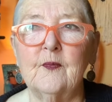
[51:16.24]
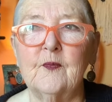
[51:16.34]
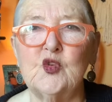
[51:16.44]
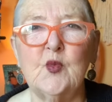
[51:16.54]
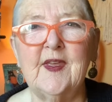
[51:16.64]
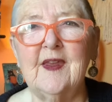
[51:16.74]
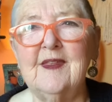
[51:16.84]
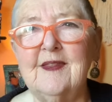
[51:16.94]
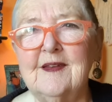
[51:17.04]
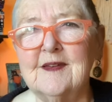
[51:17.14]
doing
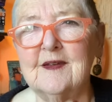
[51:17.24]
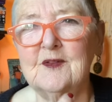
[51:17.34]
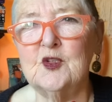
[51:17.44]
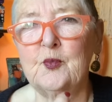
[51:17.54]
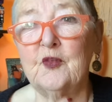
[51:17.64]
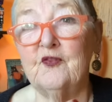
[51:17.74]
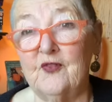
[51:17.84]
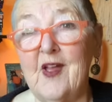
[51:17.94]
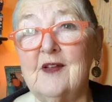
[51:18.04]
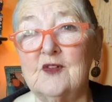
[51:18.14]
anything to
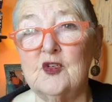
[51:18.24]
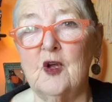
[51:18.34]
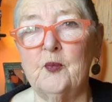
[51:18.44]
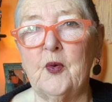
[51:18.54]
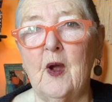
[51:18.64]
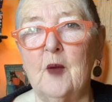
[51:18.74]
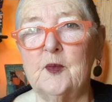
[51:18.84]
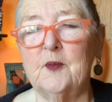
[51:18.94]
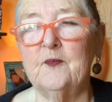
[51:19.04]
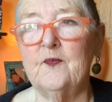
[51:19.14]
prevent a
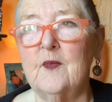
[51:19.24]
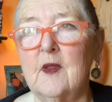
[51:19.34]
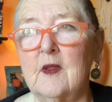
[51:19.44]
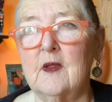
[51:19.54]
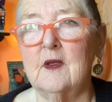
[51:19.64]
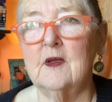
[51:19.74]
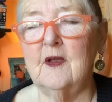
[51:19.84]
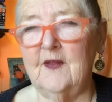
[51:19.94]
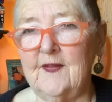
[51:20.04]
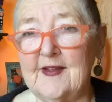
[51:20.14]
problem. I
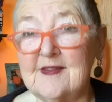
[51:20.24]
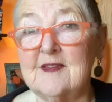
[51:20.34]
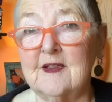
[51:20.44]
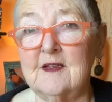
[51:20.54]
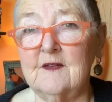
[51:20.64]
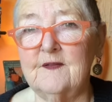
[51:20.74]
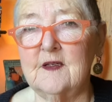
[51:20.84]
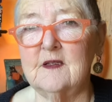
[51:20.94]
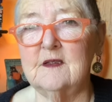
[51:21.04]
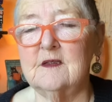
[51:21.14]
think that's
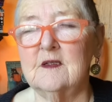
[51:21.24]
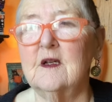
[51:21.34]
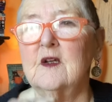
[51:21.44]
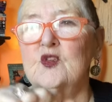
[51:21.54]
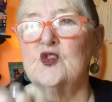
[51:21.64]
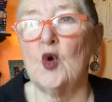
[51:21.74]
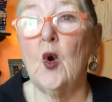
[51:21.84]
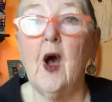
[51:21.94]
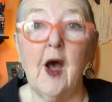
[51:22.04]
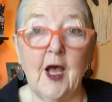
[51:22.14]
significant. So
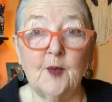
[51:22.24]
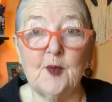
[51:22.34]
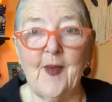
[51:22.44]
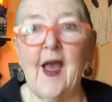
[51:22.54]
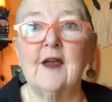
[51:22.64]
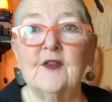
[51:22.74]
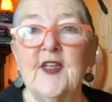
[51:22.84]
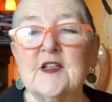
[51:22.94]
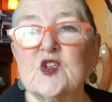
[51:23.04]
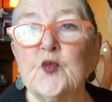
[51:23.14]
I'll be back.
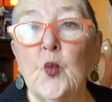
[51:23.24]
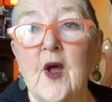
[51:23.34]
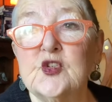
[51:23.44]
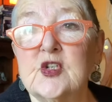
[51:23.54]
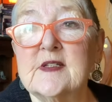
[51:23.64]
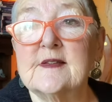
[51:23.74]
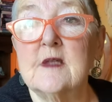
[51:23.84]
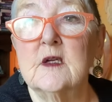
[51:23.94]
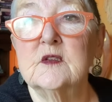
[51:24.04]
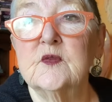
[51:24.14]
Thanks for watching
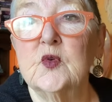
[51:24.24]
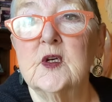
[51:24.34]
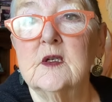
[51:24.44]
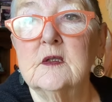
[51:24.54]
Slongafoil.